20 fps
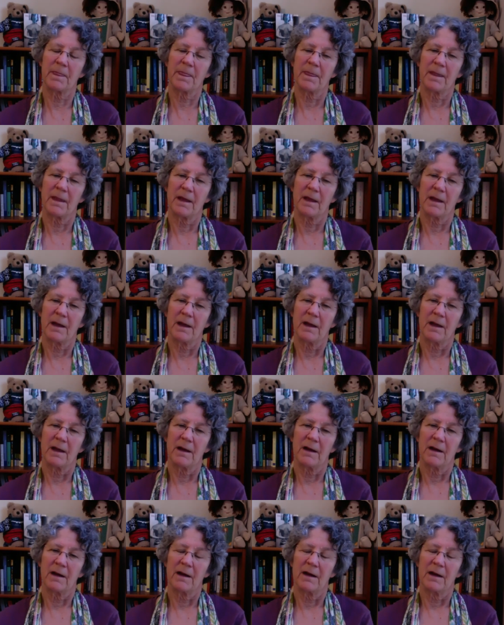
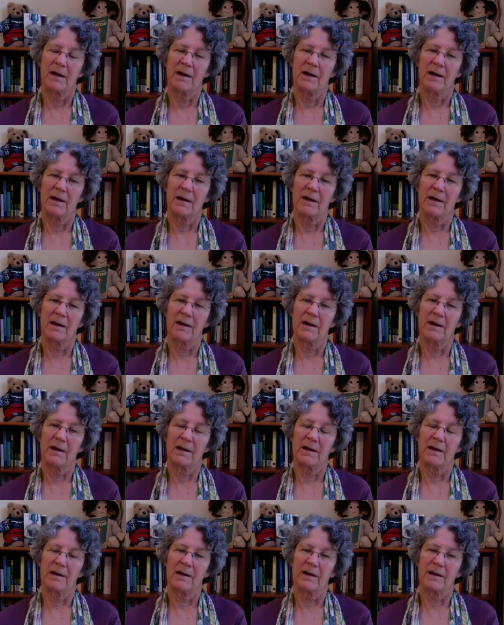No one is speaking in this clip.